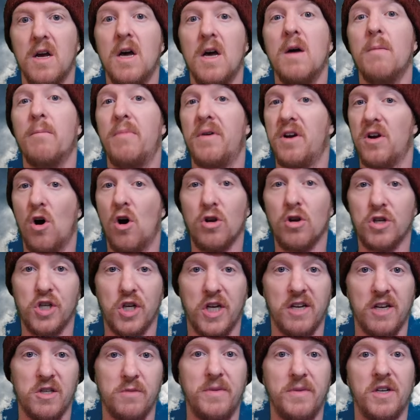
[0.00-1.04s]
but it also
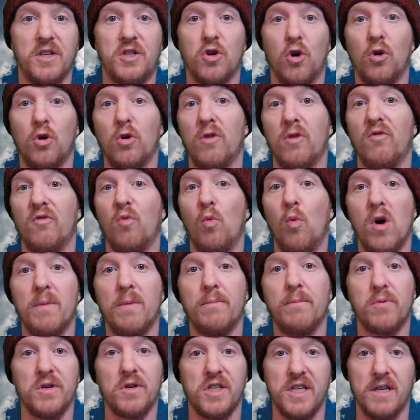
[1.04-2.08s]
gives me a total of
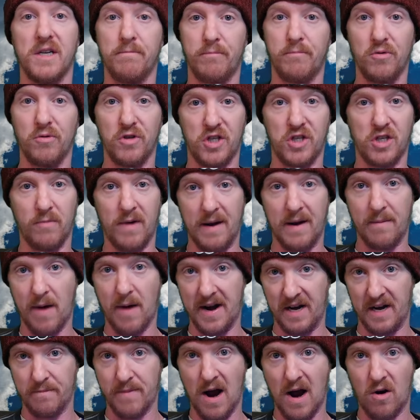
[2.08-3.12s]
1% boost to my
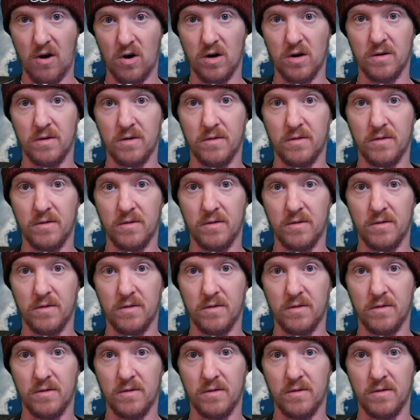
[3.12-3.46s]
mining power.